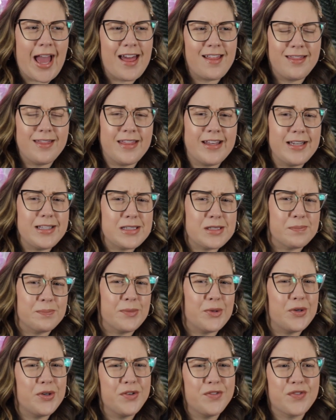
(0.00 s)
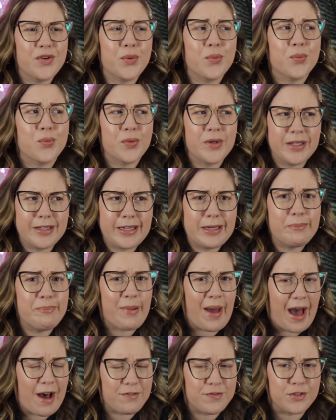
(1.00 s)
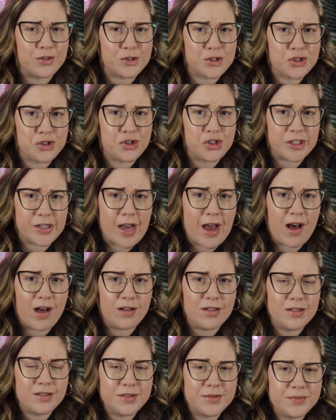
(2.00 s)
and this move really baffles Janelle.